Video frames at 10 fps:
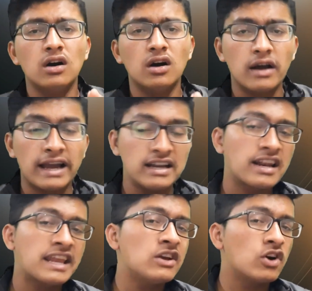
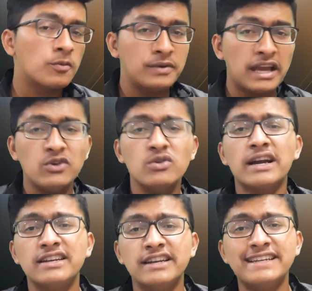NRI or PIO
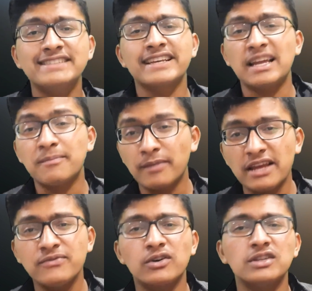candidates can
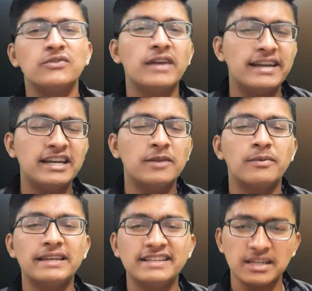apply for the VIT
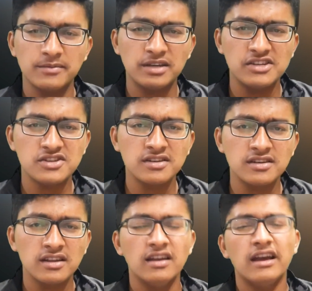Triple E
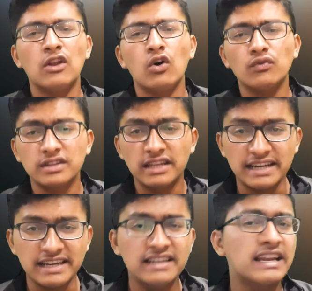examination along with the
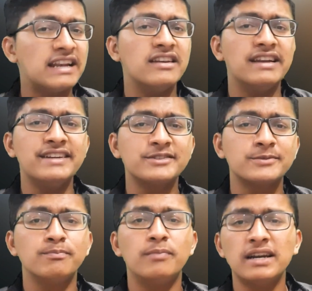Indian
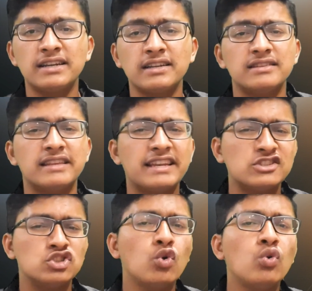candidates, but there
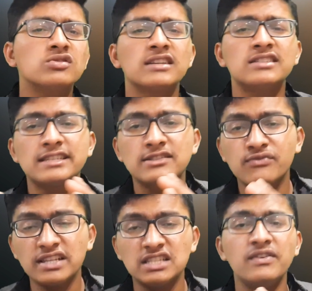is no such
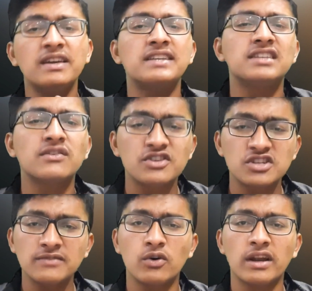specific
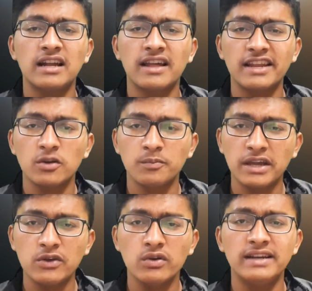reservation for NRI or
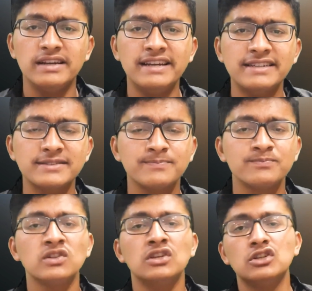PIO candidates,
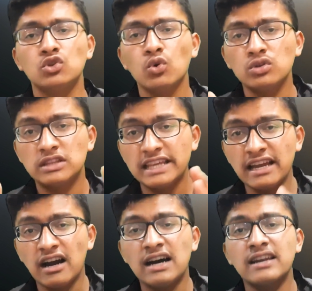though
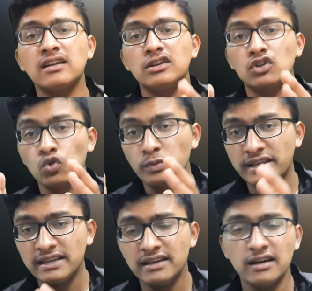they are to
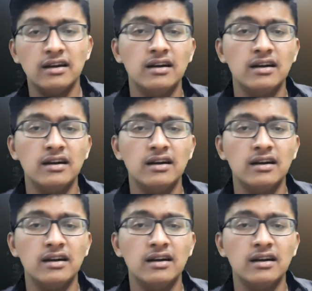be